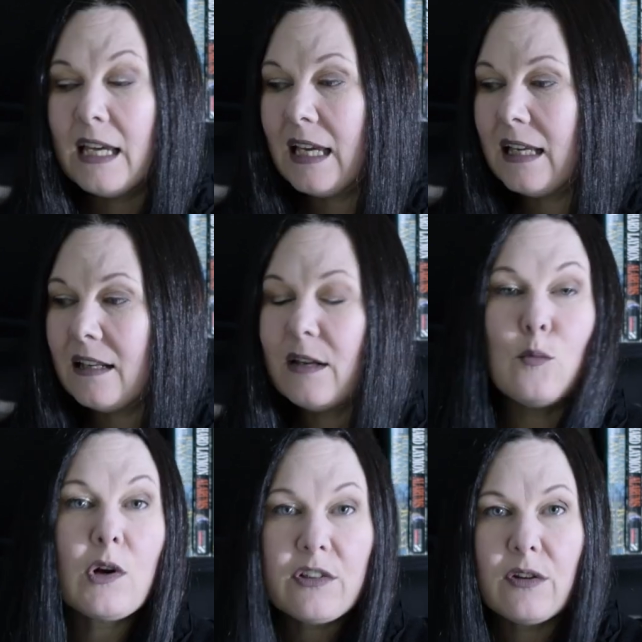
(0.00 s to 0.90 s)
it, it
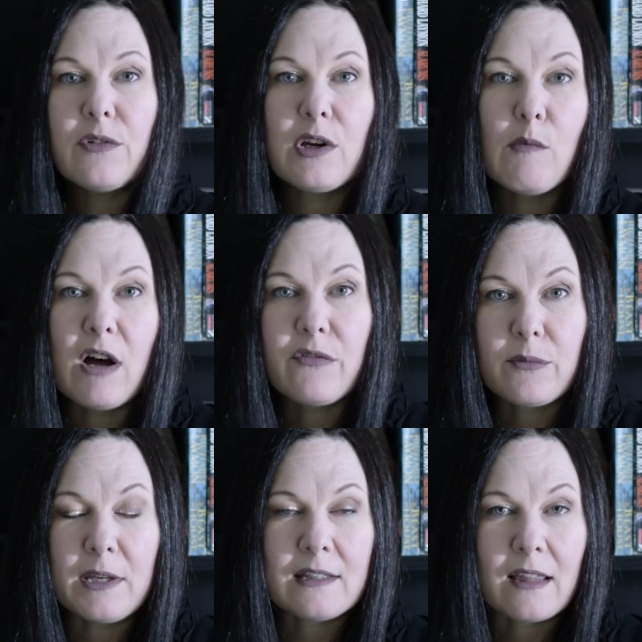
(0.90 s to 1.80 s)
works out very well for
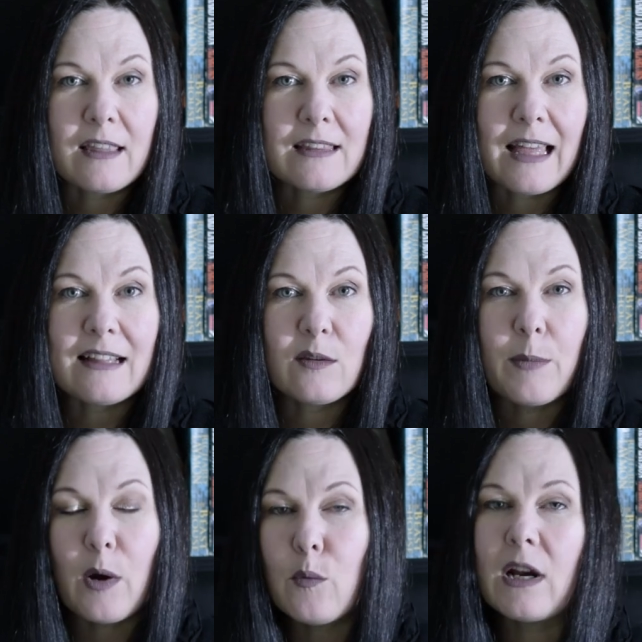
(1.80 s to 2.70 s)
me because I think that's
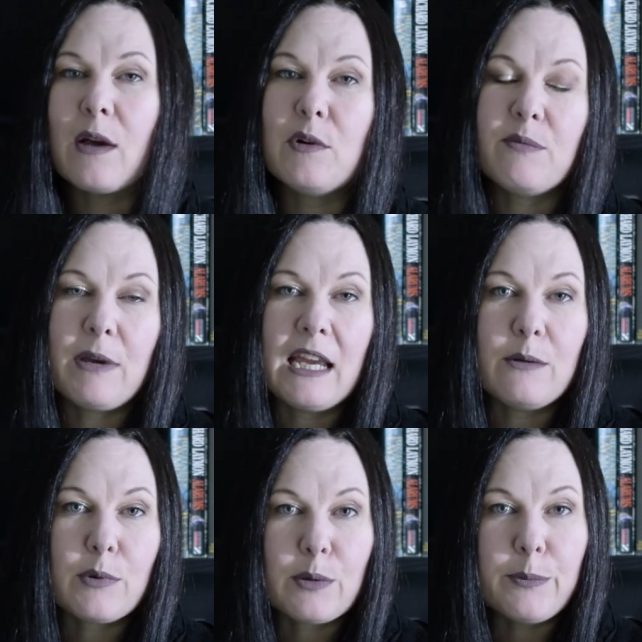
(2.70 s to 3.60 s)
about what I would have
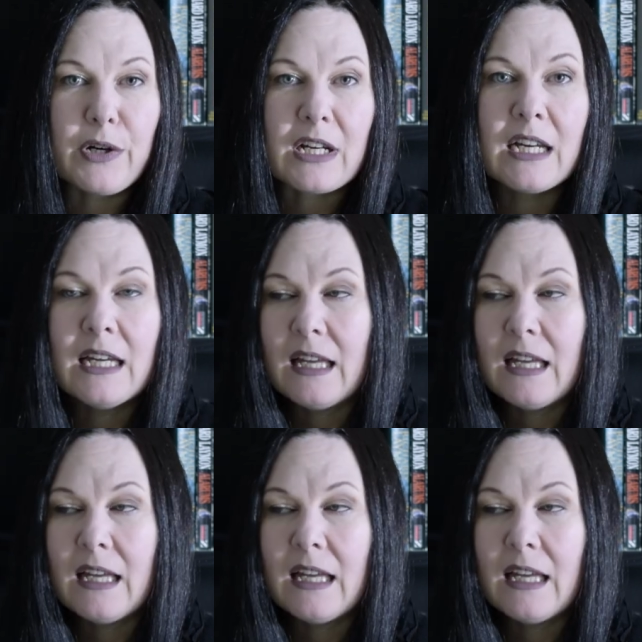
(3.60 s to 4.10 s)
paid per book